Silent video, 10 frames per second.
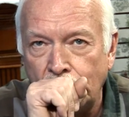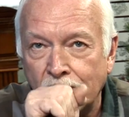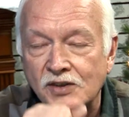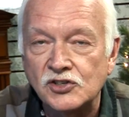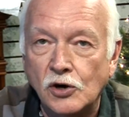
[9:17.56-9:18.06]

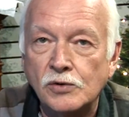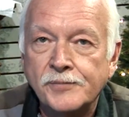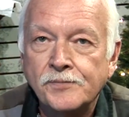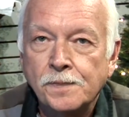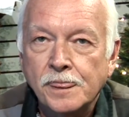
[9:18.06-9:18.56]
So,
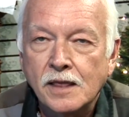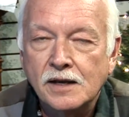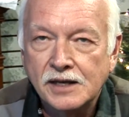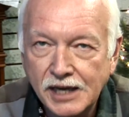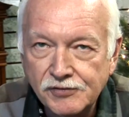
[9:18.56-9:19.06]

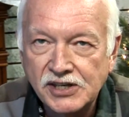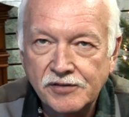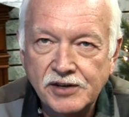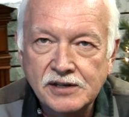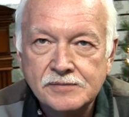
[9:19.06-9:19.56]
gift
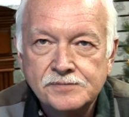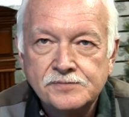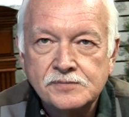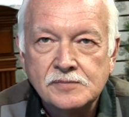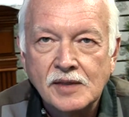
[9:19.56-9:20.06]
giving
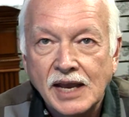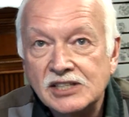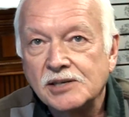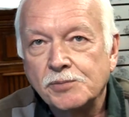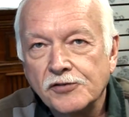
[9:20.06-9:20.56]
is
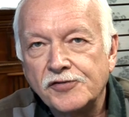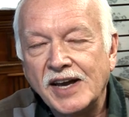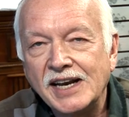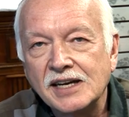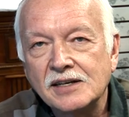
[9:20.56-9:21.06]
a
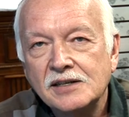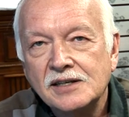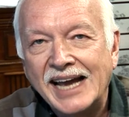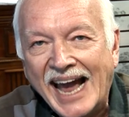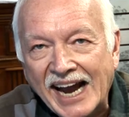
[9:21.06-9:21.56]
prophetic
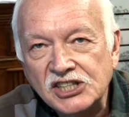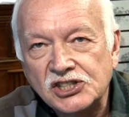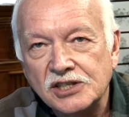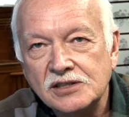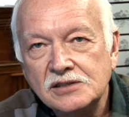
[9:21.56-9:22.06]

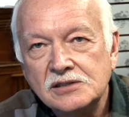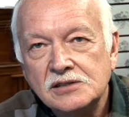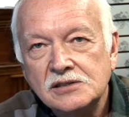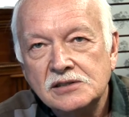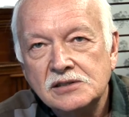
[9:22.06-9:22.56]
action
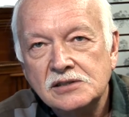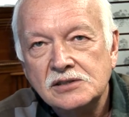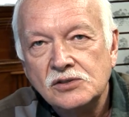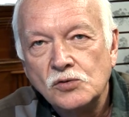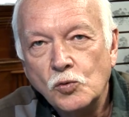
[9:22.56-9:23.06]

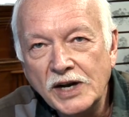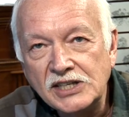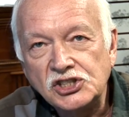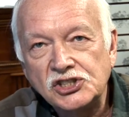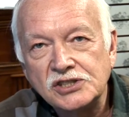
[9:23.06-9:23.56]

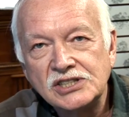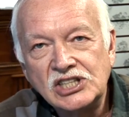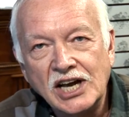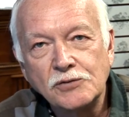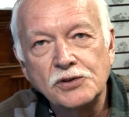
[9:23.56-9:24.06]
which,
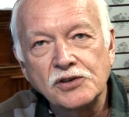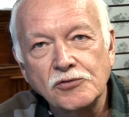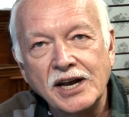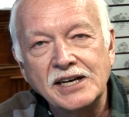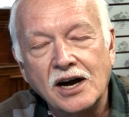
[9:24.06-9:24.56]
done with the
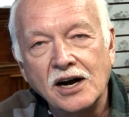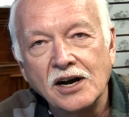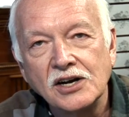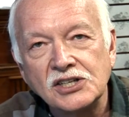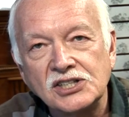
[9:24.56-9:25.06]
right
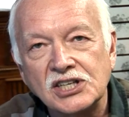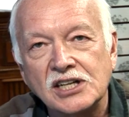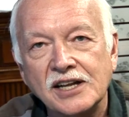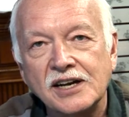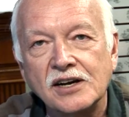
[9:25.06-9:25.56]
heart,
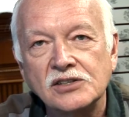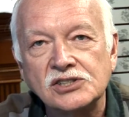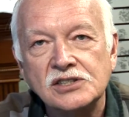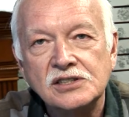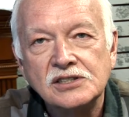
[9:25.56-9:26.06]
declares
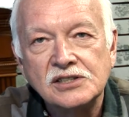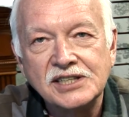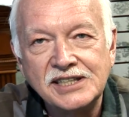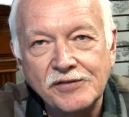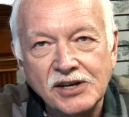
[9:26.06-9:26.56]
the
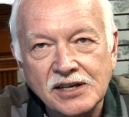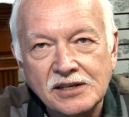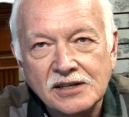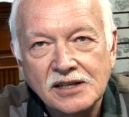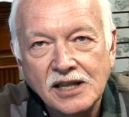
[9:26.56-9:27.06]
giving,
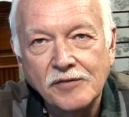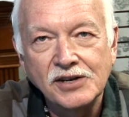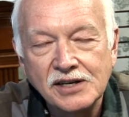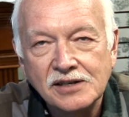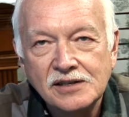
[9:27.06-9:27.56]
loving